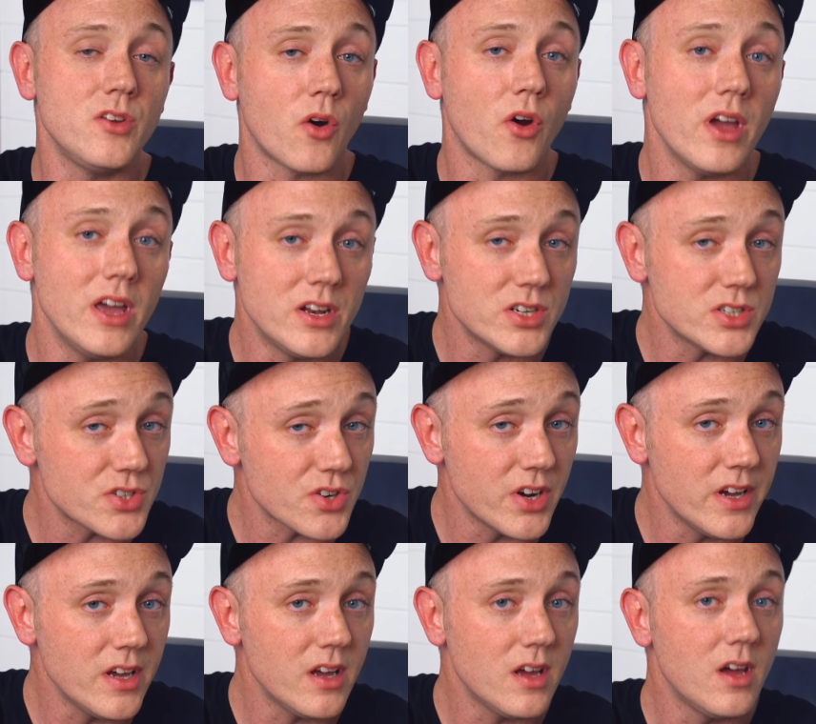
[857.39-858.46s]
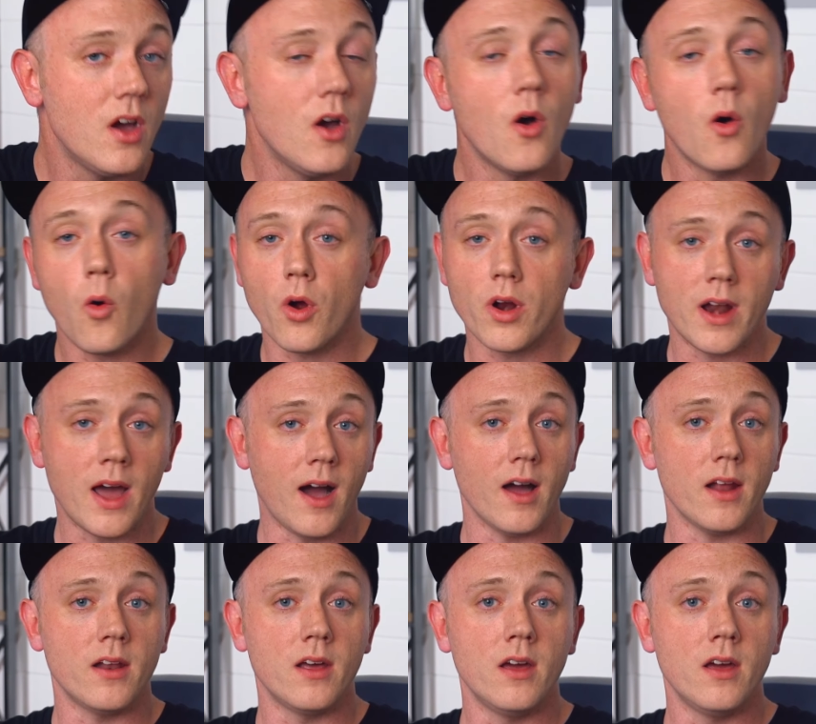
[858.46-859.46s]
your industry or not.